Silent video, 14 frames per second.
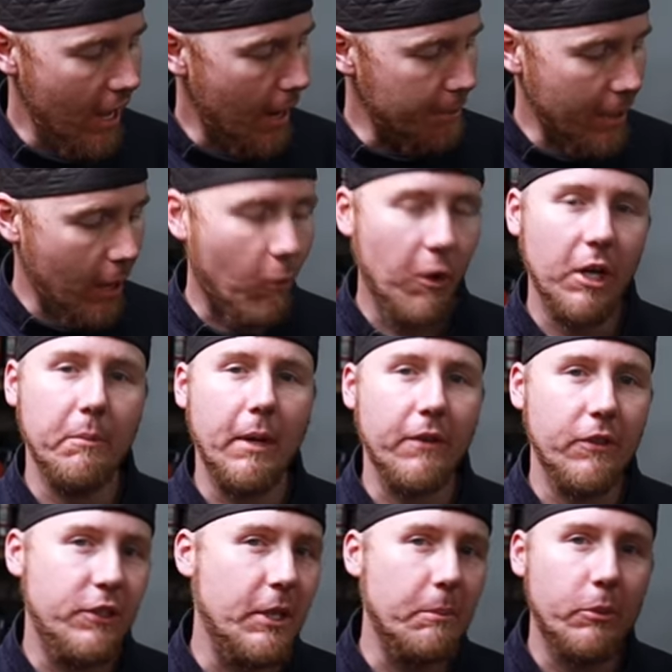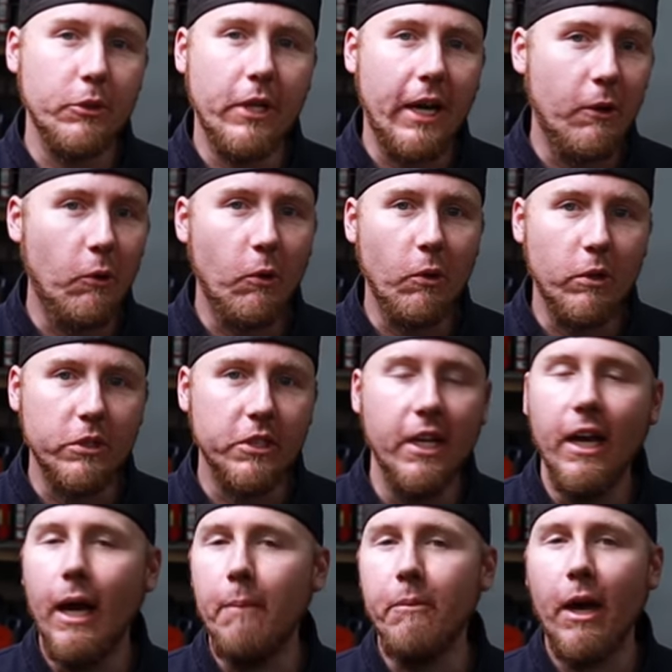I'm not worried about the dimple die holes.
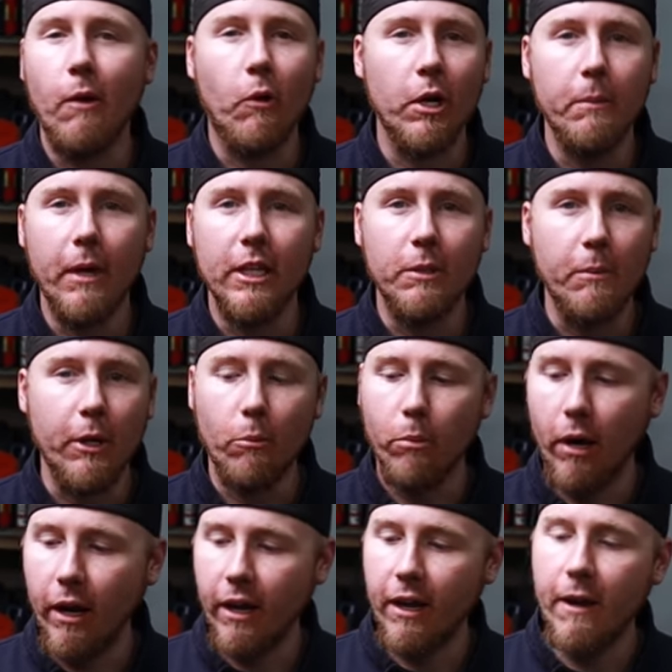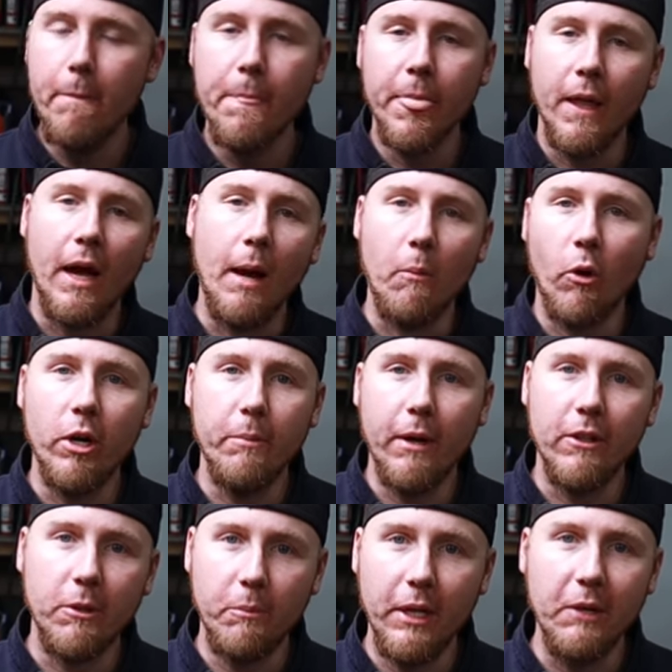I'm not worried about the metal brake. I'm worried
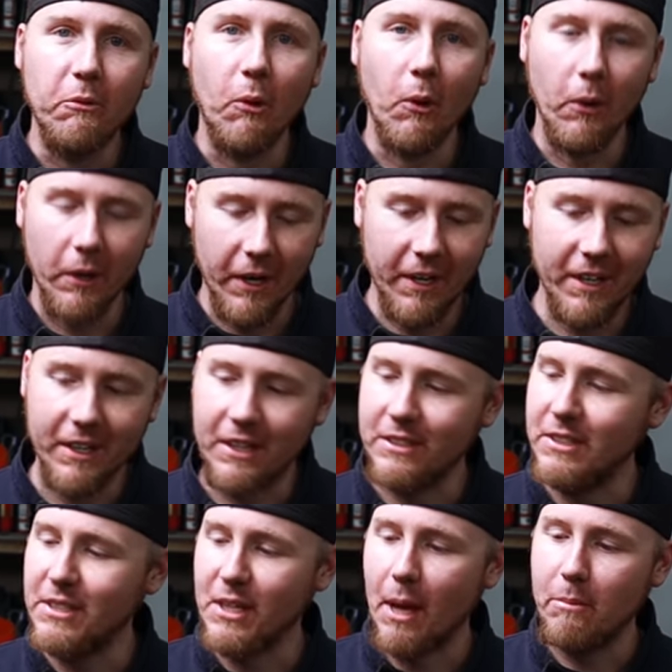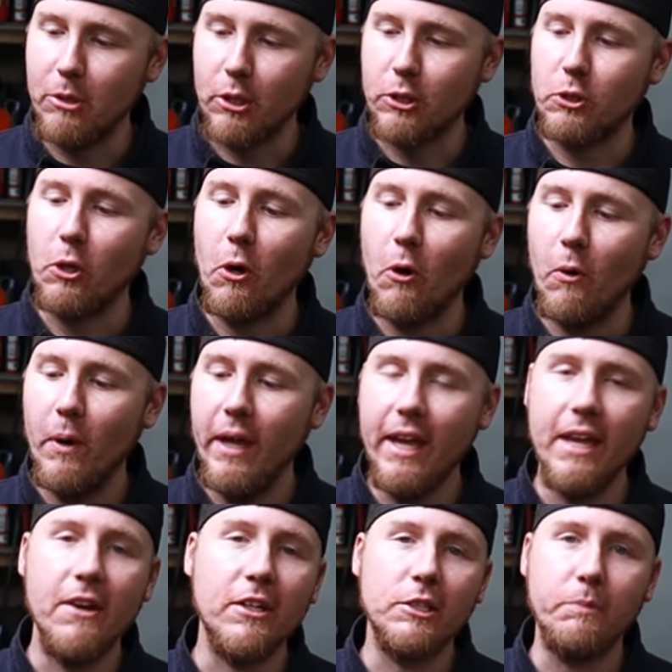about the bead roller because I'm just so
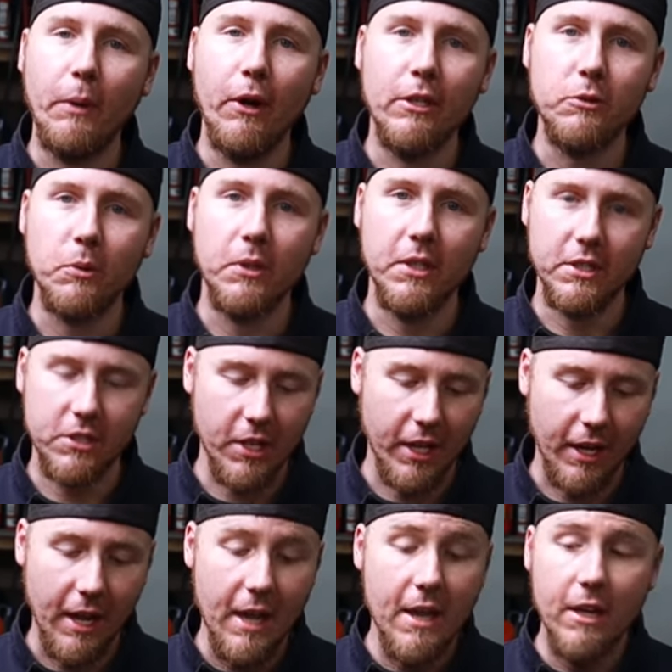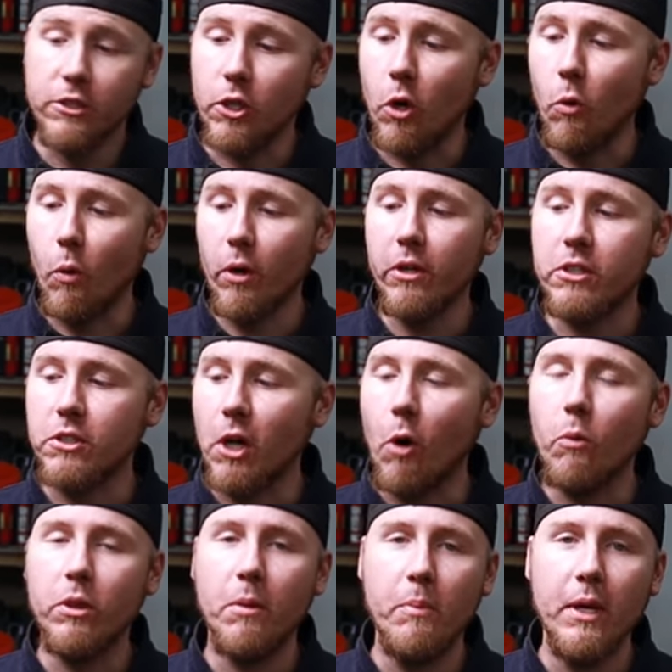inexperienced with this thing. So we're gonna
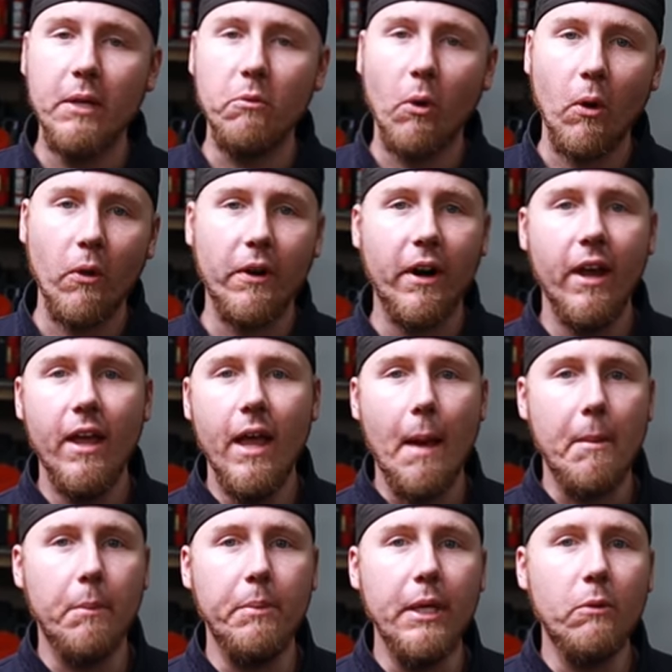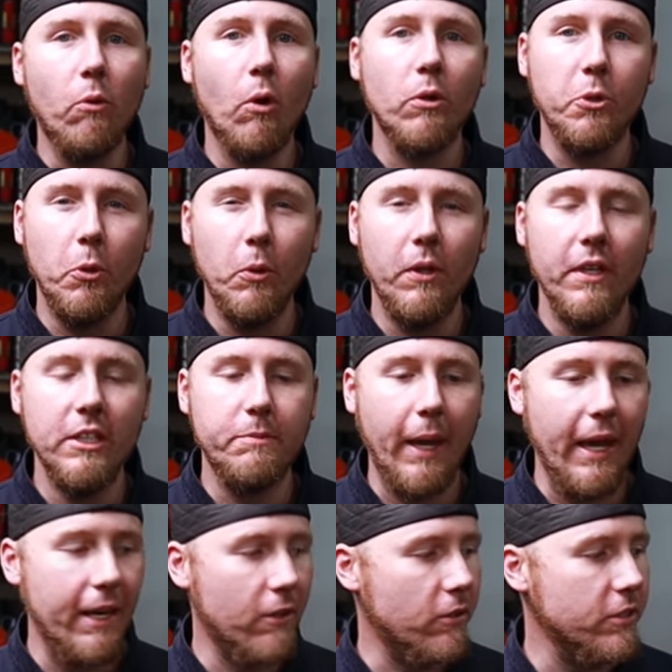start with the bead roller. I'm gonna bead roll two of these
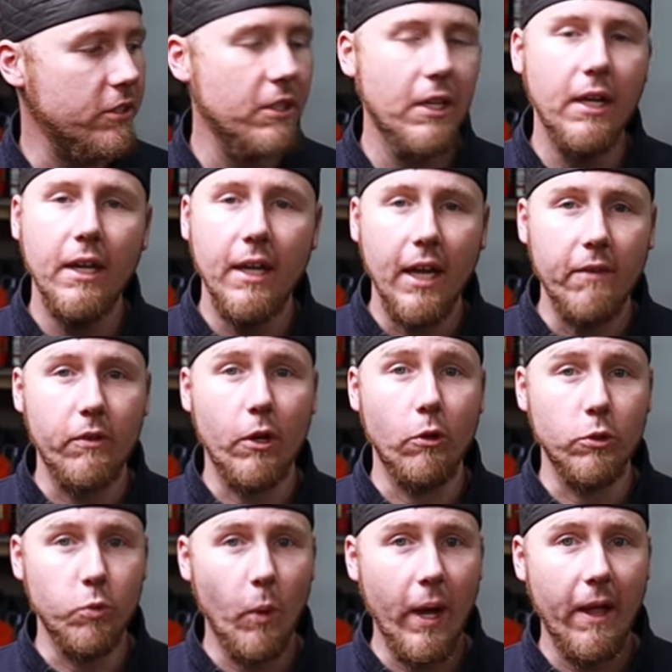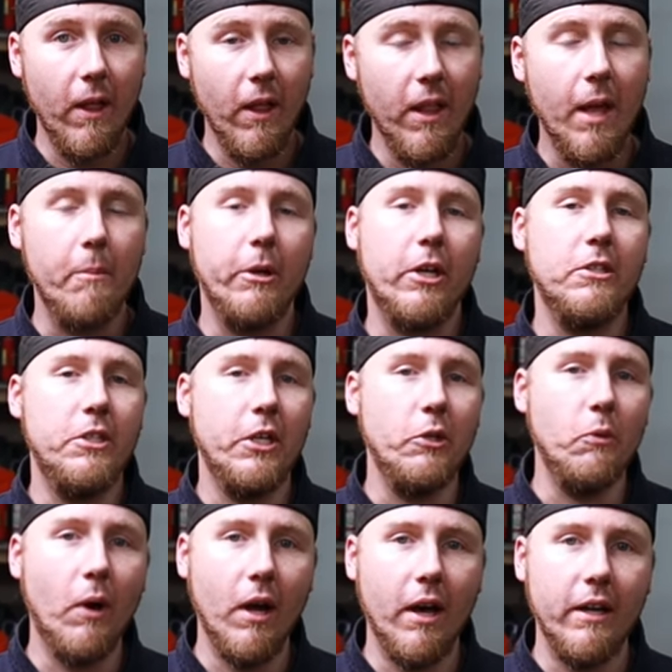panels if it goes well, I'm gonna
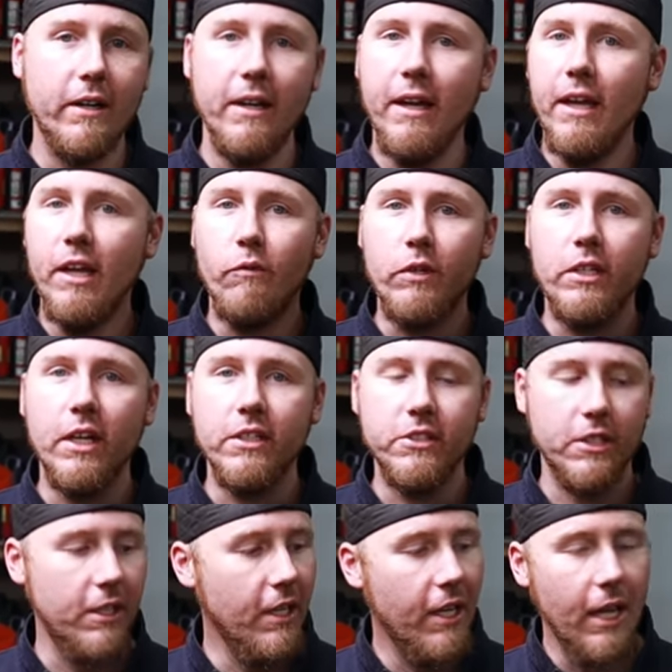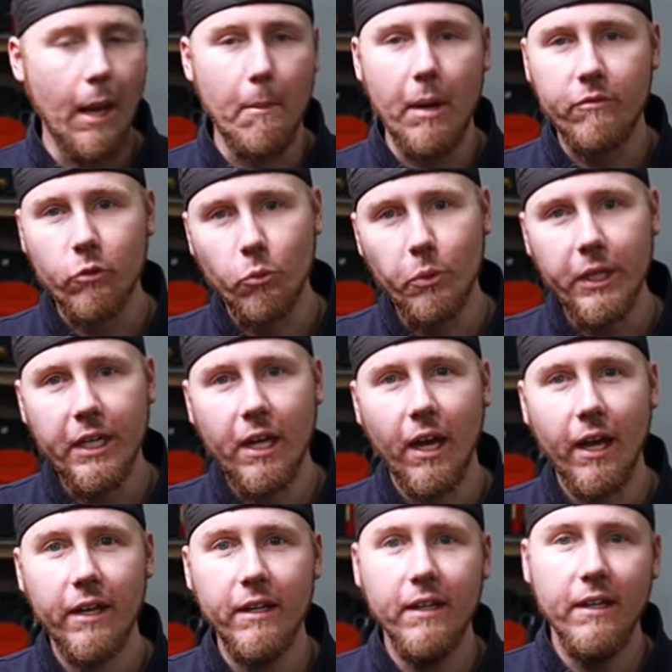continue on. If it doesn't, I'm gonna have to
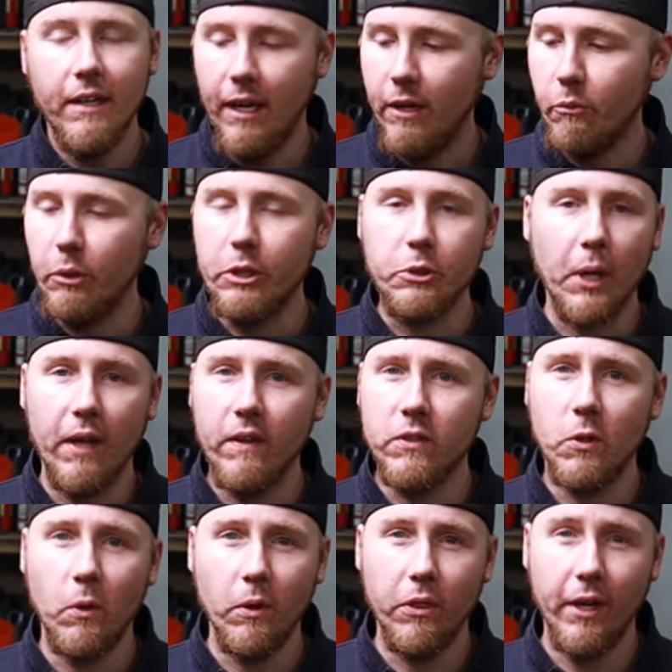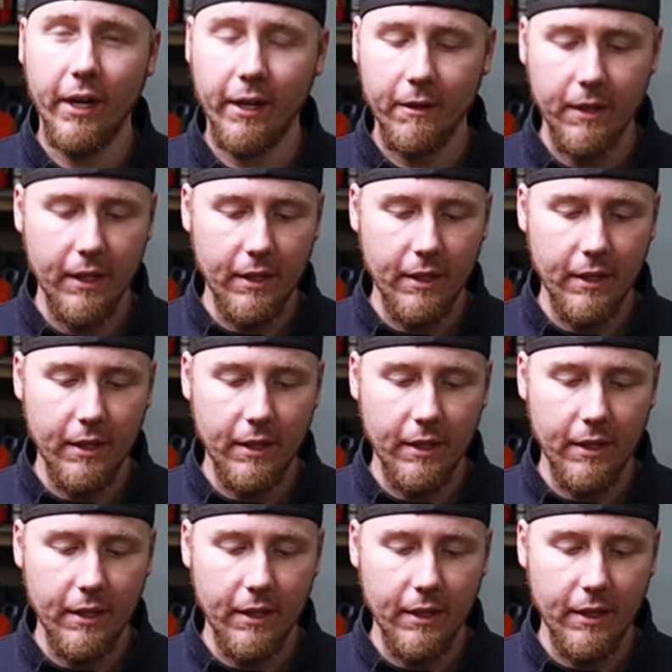recut and retry this whole thing.